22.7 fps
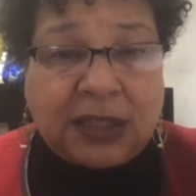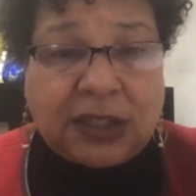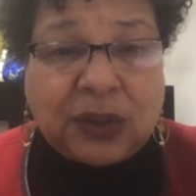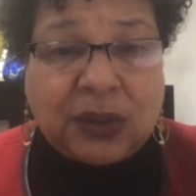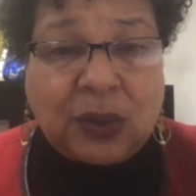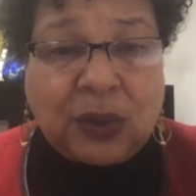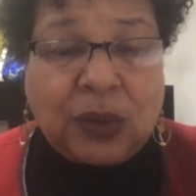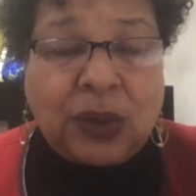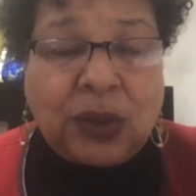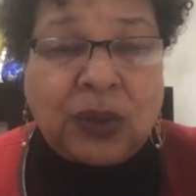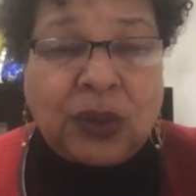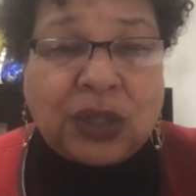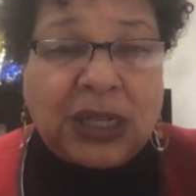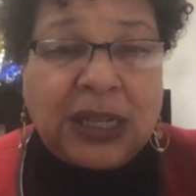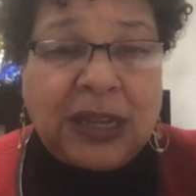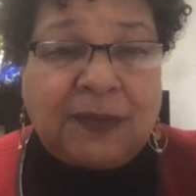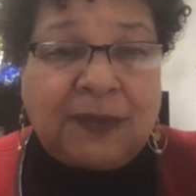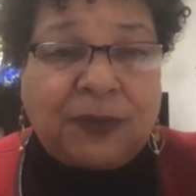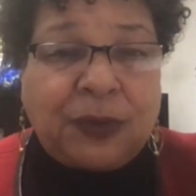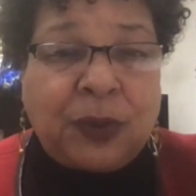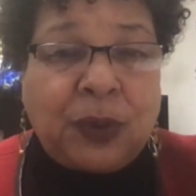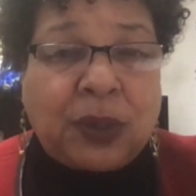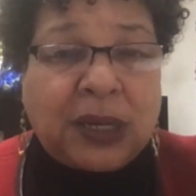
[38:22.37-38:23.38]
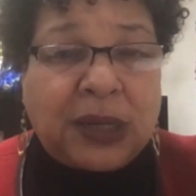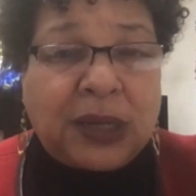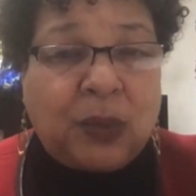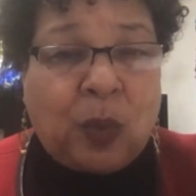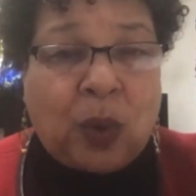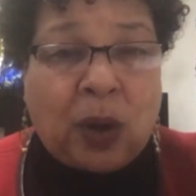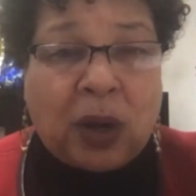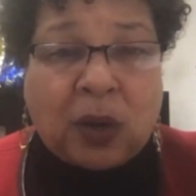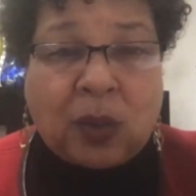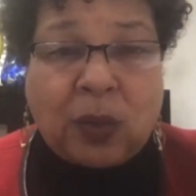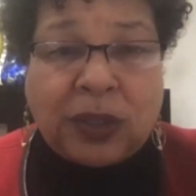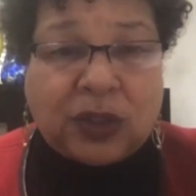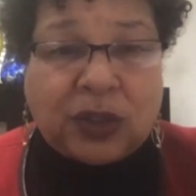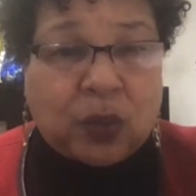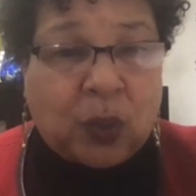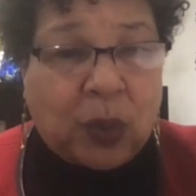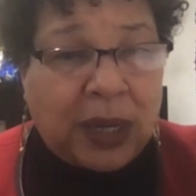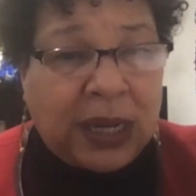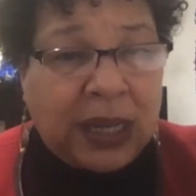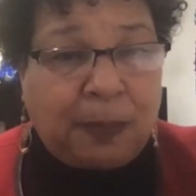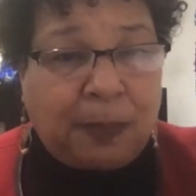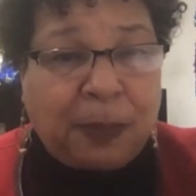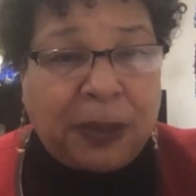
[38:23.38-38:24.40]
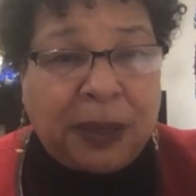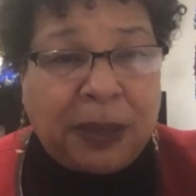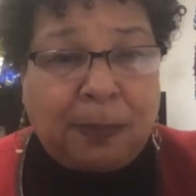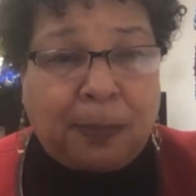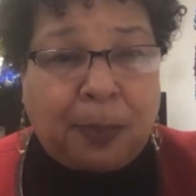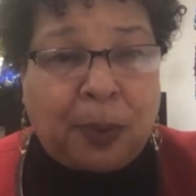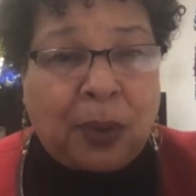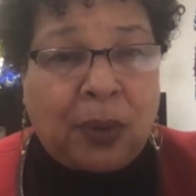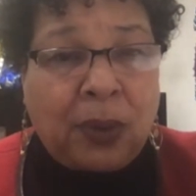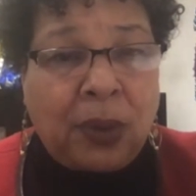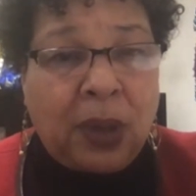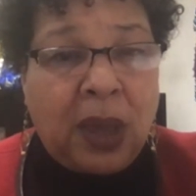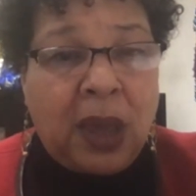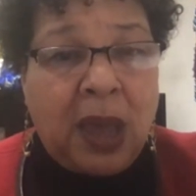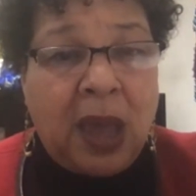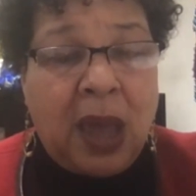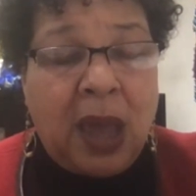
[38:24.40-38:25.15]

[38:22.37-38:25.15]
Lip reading: So usually if you can work with 20 people